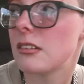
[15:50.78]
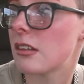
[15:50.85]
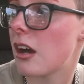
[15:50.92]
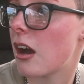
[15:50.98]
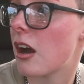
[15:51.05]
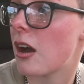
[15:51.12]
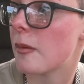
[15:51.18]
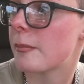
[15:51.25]

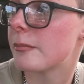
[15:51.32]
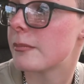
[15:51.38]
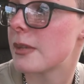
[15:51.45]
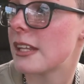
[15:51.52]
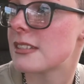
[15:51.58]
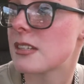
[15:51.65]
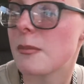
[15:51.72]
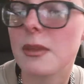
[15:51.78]

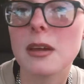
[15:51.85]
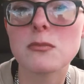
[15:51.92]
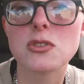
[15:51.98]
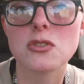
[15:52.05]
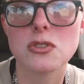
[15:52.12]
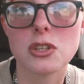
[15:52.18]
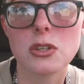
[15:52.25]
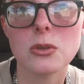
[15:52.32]
And sometimes
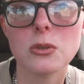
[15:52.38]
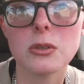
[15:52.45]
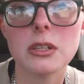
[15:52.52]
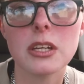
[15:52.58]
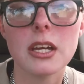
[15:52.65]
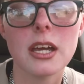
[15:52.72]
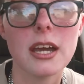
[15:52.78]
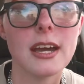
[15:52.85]
you do.
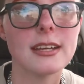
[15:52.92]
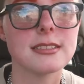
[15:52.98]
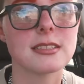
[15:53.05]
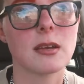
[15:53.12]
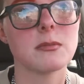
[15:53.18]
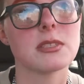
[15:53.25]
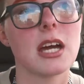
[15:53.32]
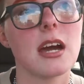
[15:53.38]
And
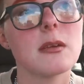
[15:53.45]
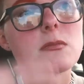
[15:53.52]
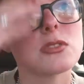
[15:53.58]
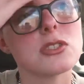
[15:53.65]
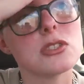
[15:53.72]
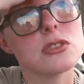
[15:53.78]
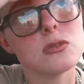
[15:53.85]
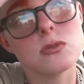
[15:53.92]

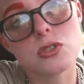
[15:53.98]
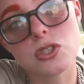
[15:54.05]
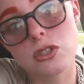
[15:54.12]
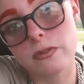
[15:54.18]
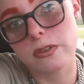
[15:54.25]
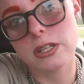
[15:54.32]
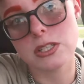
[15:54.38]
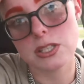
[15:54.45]
sometimes you
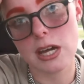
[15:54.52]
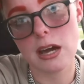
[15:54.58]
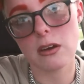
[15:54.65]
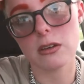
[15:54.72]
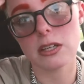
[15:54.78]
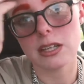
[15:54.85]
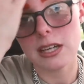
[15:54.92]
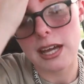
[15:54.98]
should reach
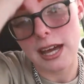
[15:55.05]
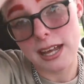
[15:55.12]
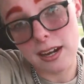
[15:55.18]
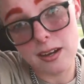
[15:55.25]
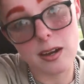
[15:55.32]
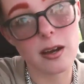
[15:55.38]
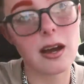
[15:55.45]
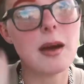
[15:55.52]
out.
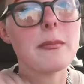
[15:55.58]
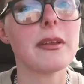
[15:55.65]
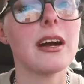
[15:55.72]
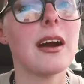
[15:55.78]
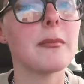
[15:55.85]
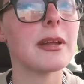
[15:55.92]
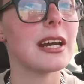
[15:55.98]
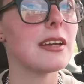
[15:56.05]
And
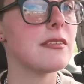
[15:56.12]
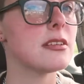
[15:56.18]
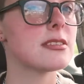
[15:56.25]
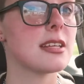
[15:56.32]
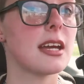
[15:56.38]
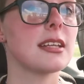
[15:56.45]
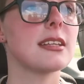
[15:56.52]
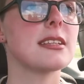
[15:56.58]
I'm not even
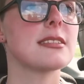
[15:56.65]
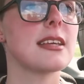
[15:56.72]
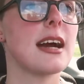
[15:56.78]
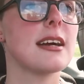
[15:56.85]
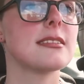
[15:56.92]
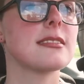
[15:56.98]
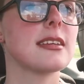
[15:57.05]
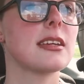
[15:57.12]
saying this
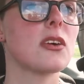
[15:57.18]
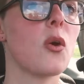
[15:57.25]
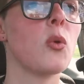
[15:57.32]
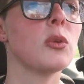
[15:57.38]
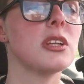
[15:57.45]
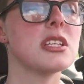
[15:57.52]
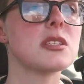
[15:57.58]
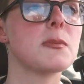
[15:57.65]
as, like,
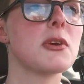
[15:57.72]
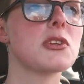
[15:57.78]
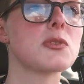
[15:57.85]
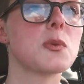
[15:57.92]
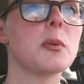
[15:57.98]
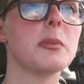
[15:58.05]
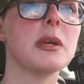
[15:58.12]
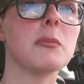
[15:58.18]
only
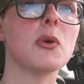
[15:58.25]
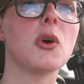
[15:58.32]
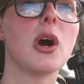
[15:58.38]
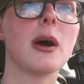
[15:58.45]
spiritual people.